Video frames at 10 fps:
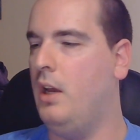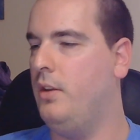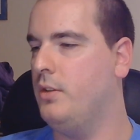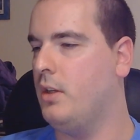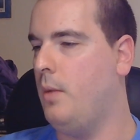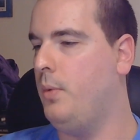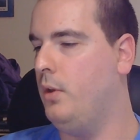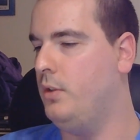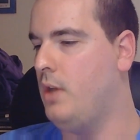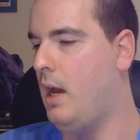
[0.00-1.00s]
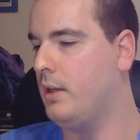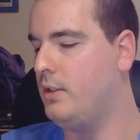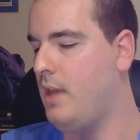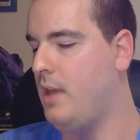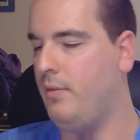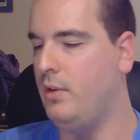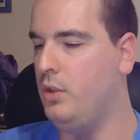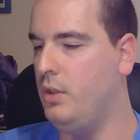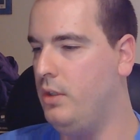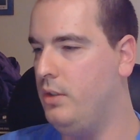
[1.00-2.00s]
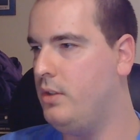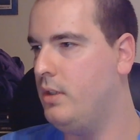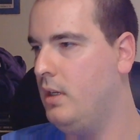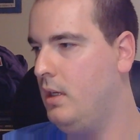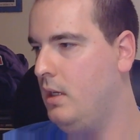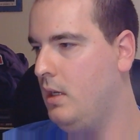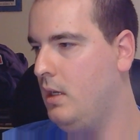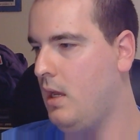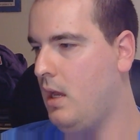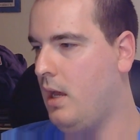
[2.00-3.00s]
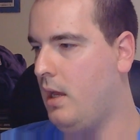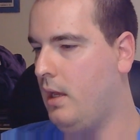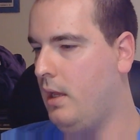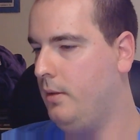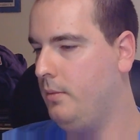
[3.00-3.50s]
There's a couple of Doc Savages, because